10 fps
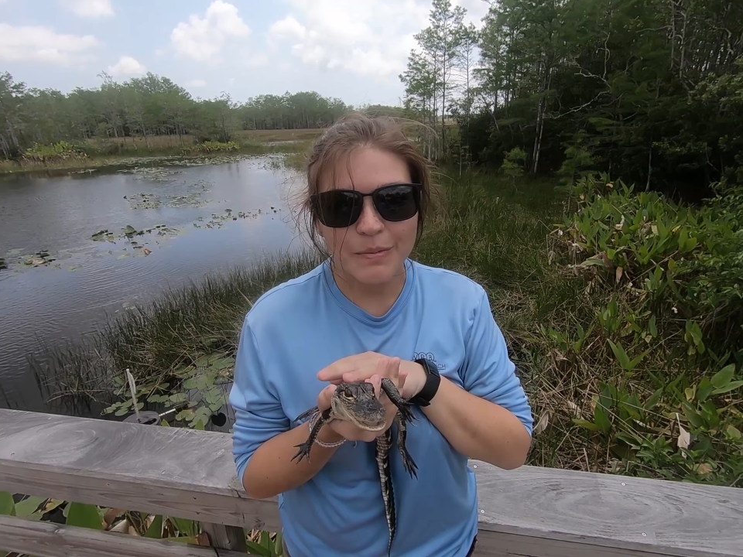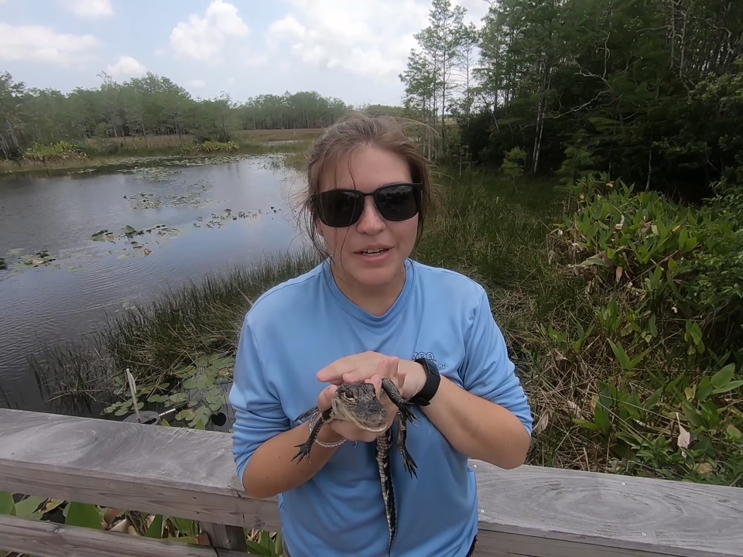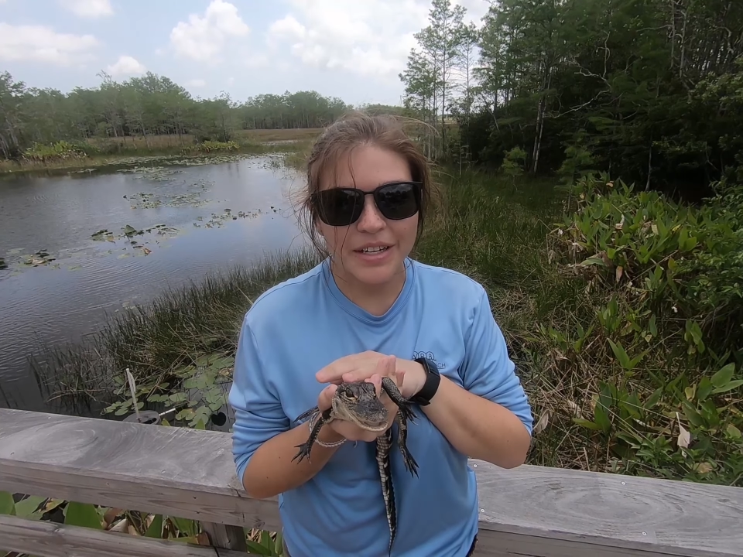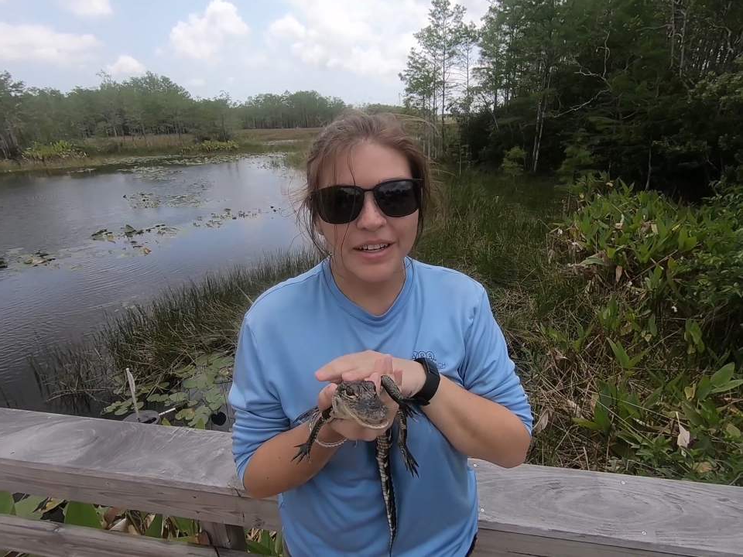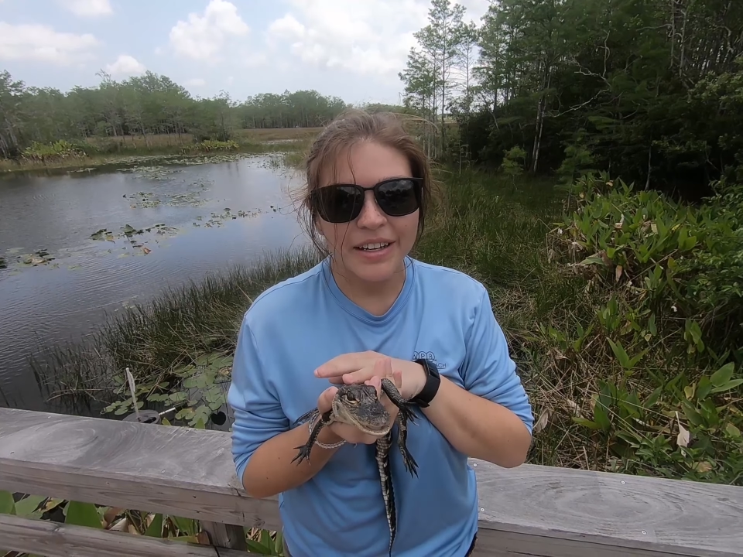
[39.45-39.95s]

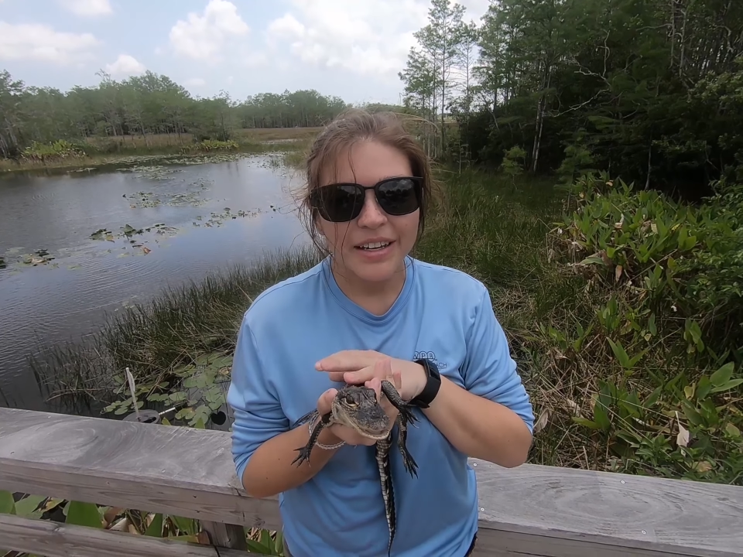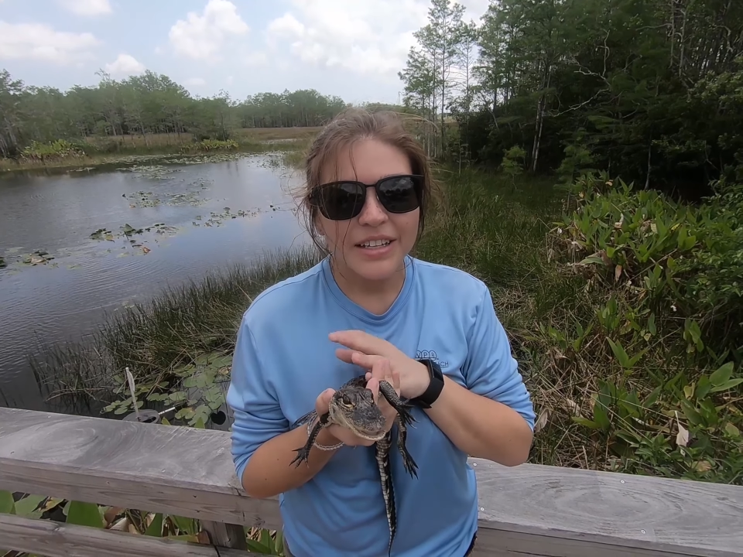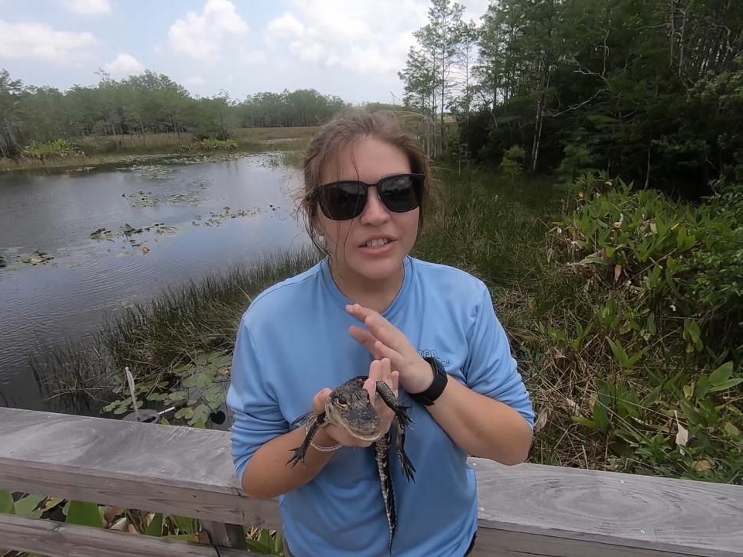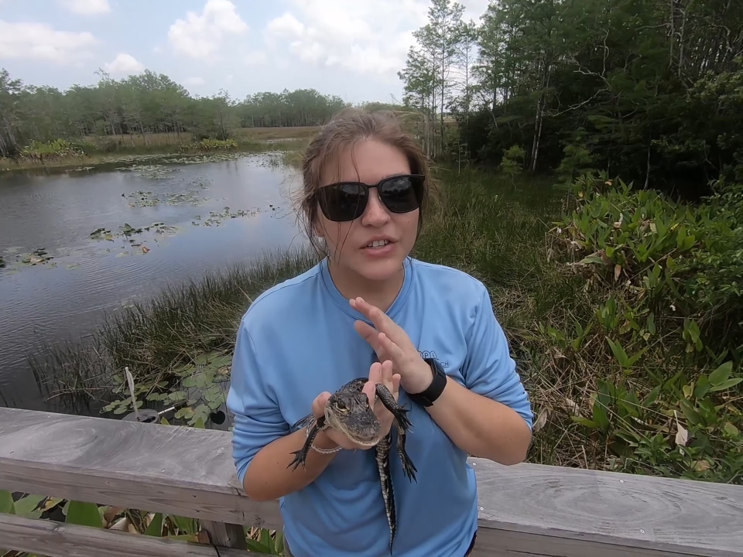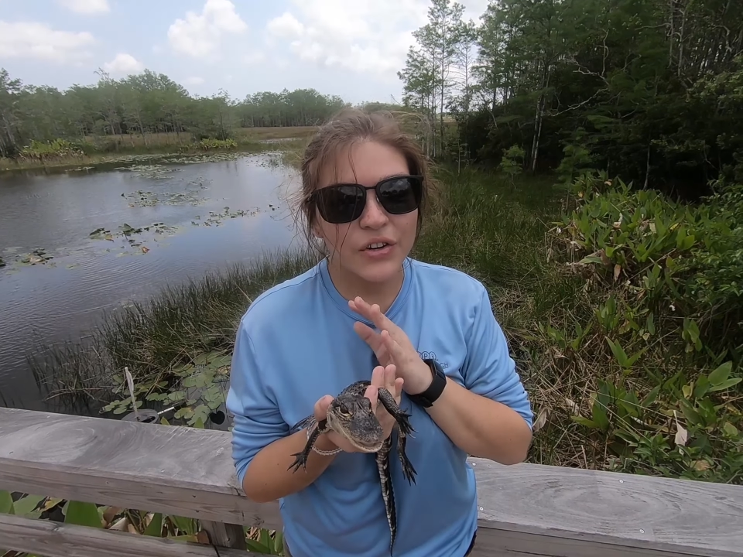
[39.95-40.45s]
me
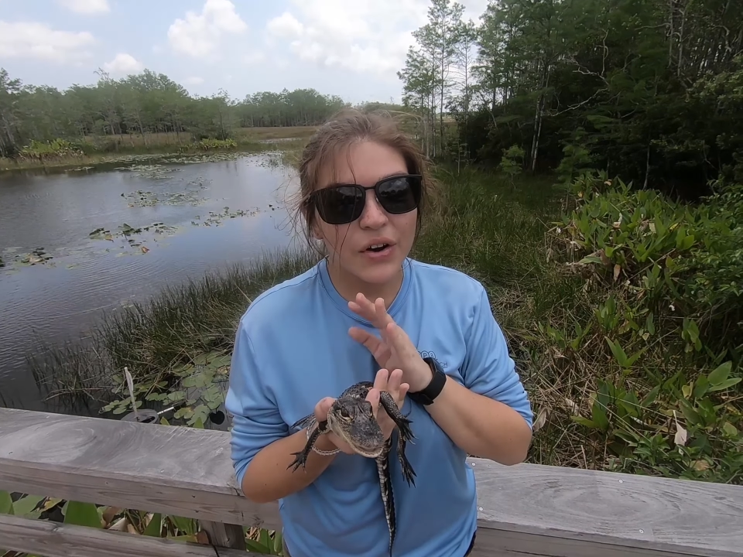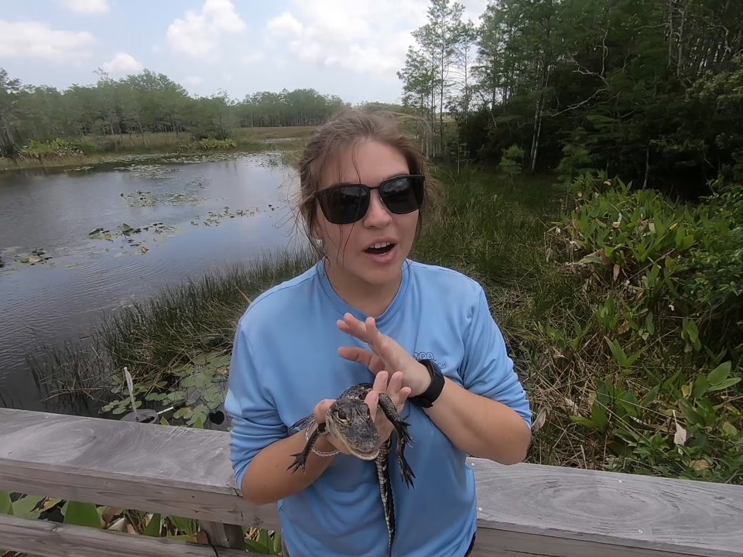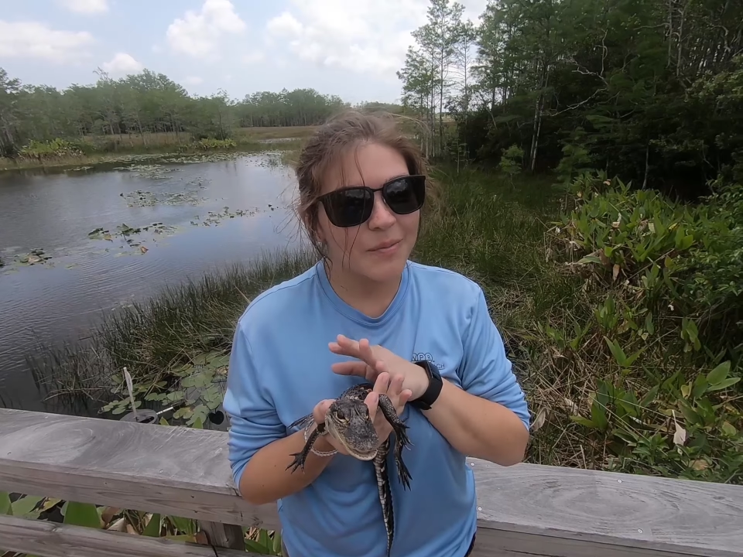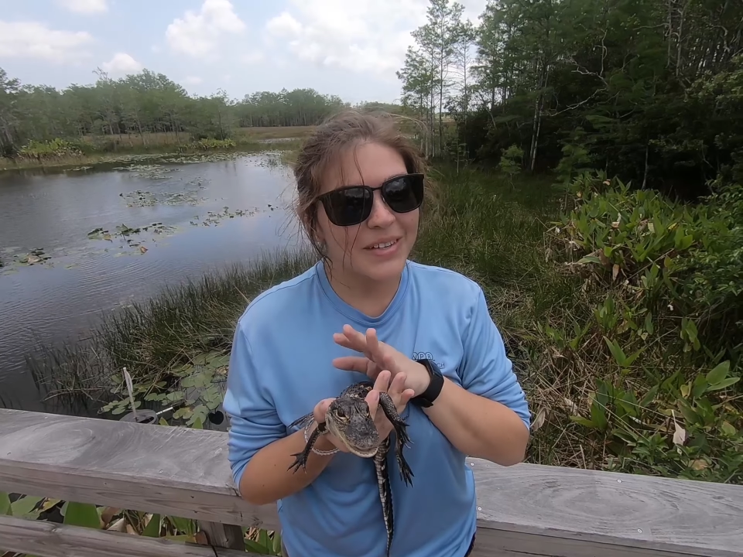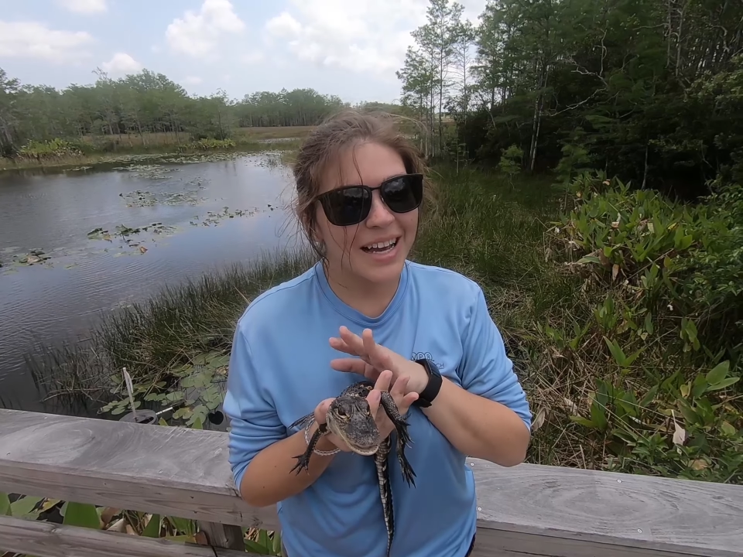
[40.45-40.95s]
to
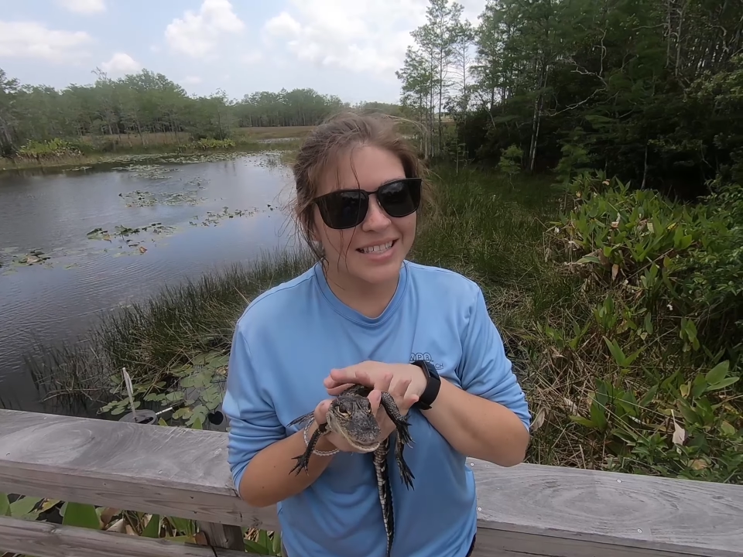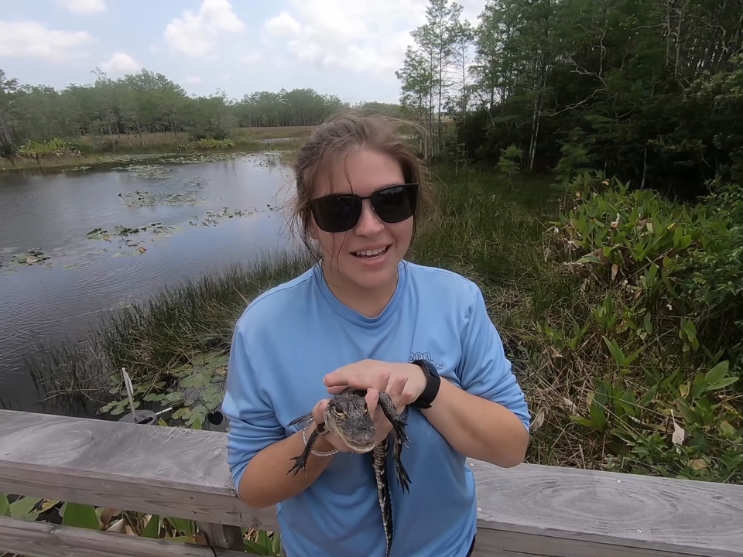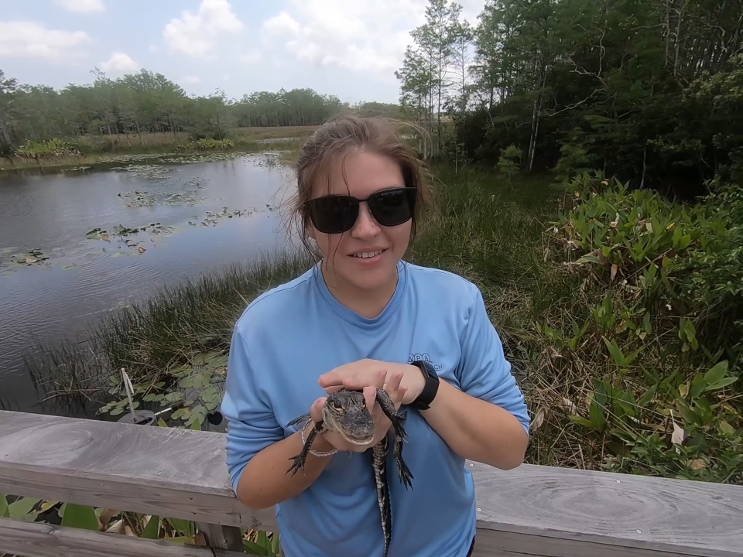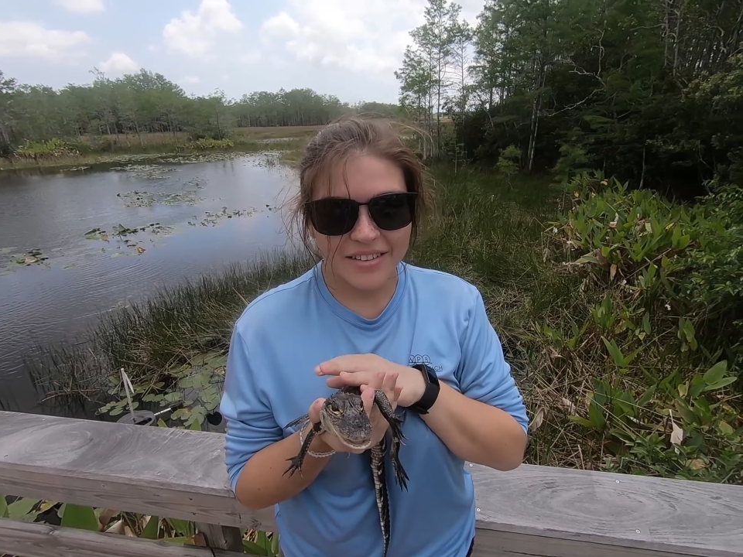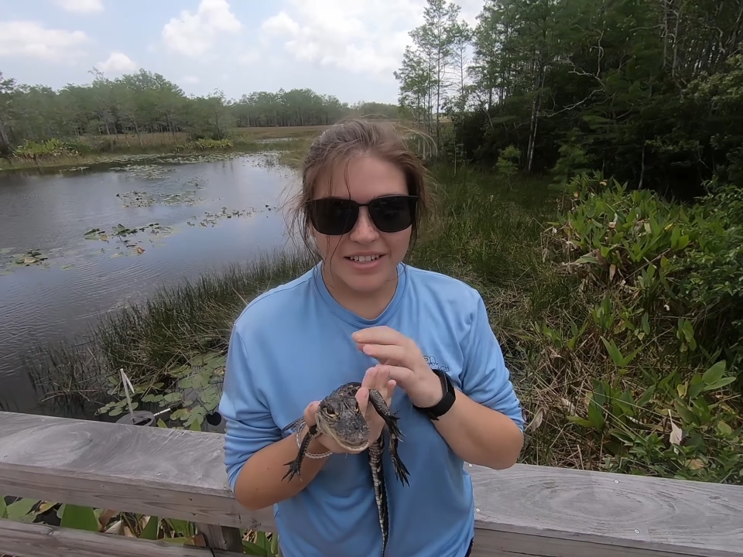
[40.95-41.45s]
help you guys out.